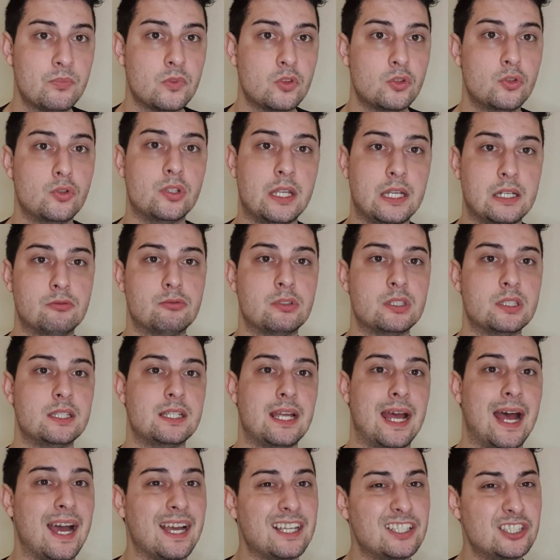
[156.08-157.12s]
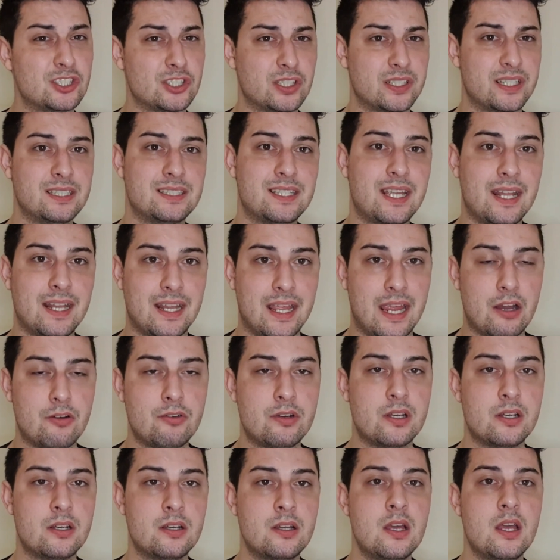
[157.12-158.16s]
Do they really isolate that
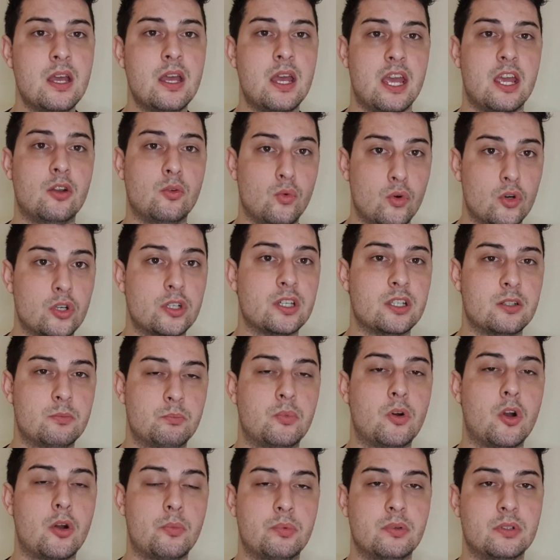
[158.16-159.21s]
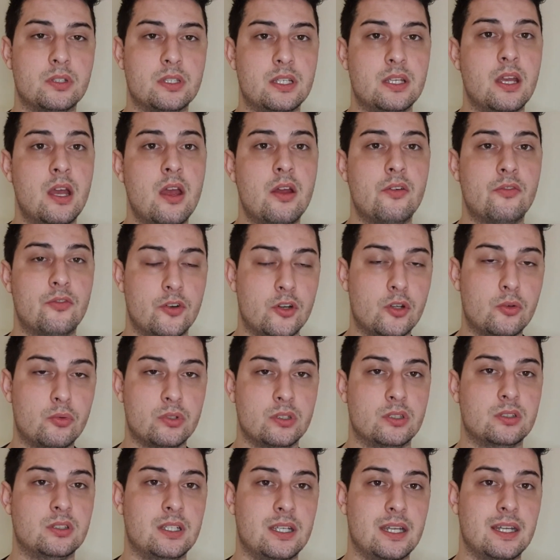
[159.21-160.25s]
area and work it properly
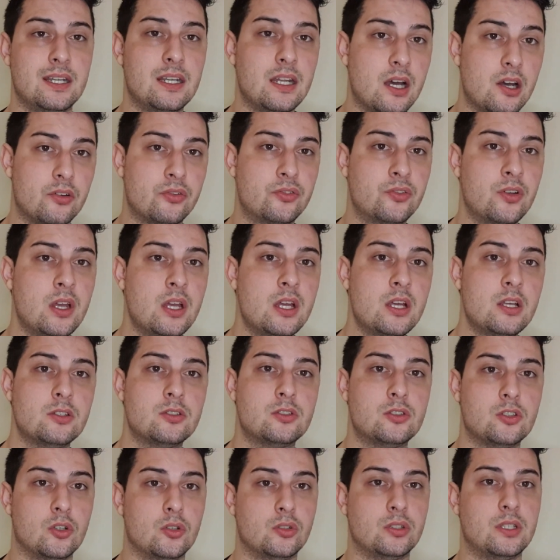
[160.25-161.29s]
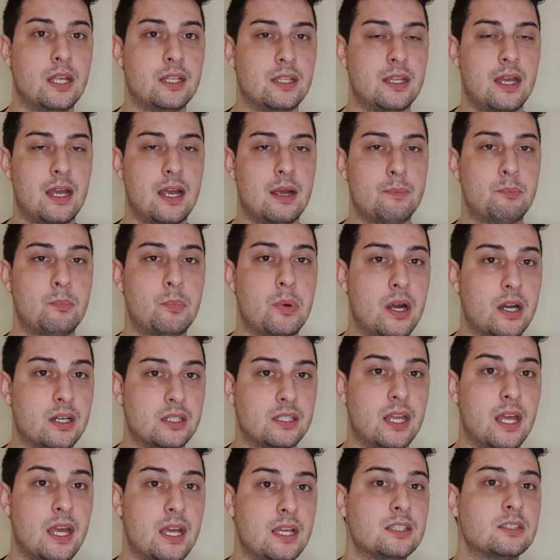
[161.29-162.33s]
frequently enough so that part
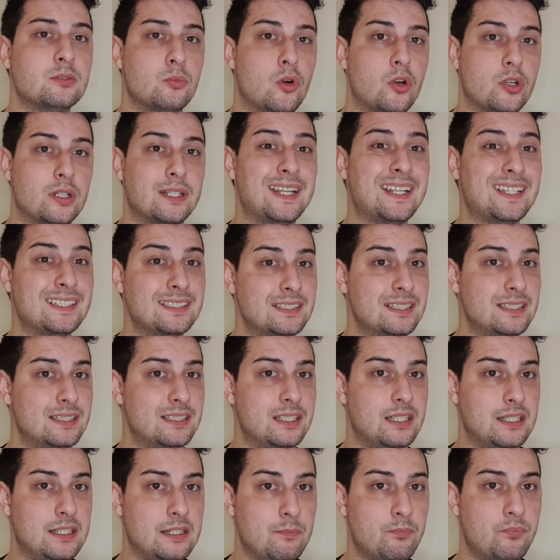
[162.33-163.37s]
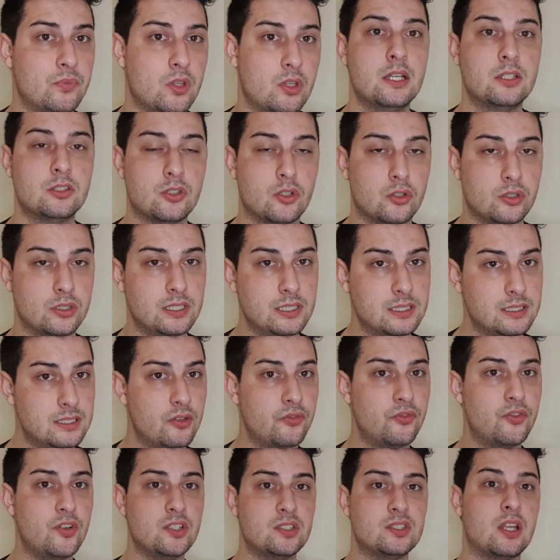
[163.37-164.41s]
has more density? So these are the
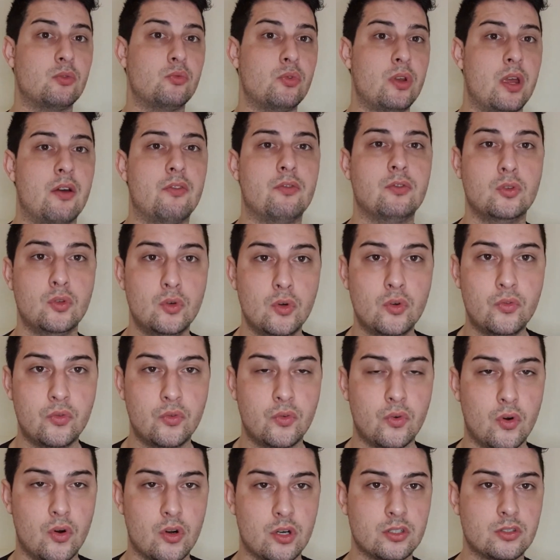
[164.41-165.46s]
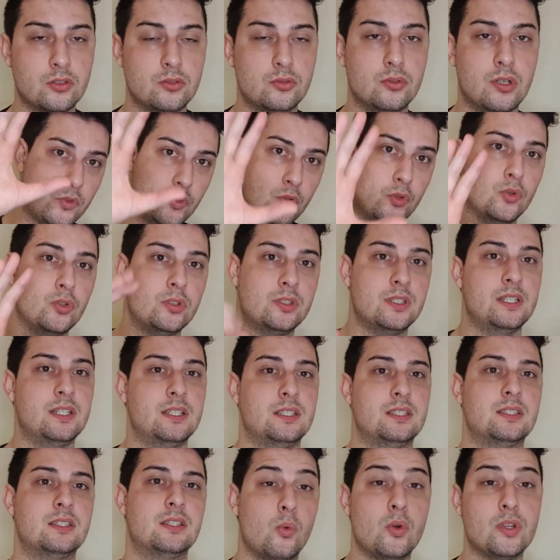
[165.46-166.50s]
things that we have looked for to do
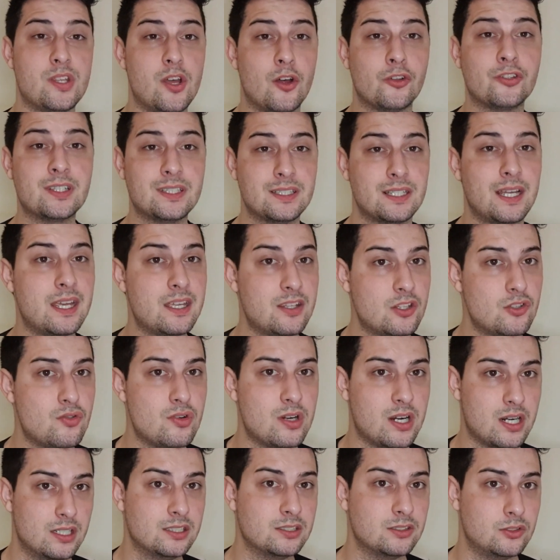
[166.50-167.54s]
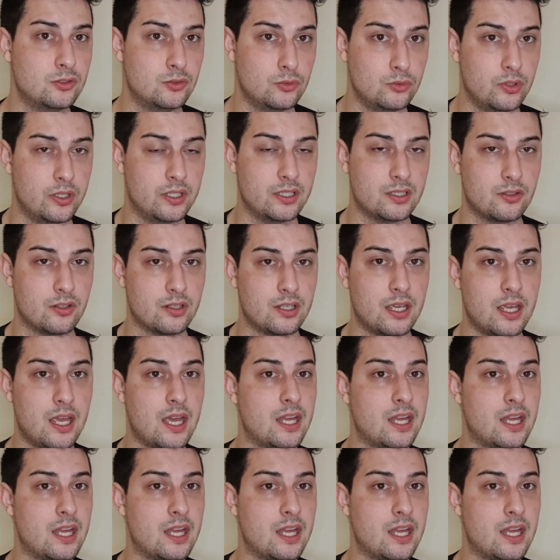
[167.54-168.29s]
this. Without a diet, you can't do it, okay?